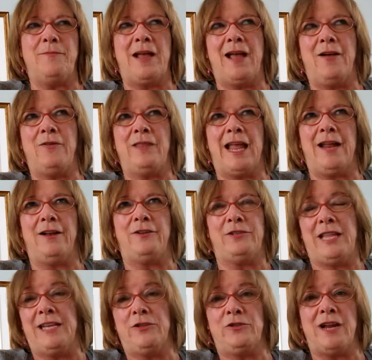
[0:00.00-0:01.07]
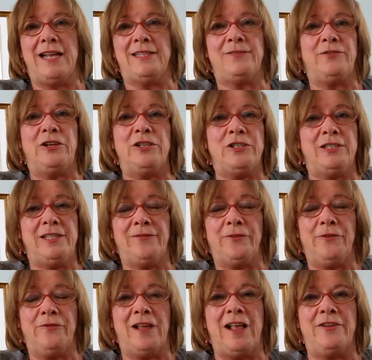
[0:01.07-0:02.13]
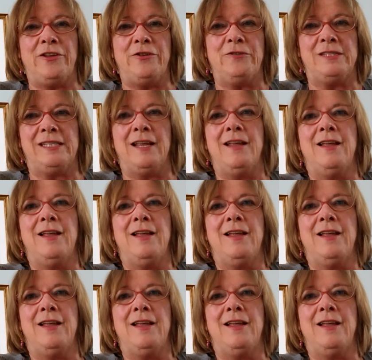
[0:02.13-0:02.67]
how they transfer into different values.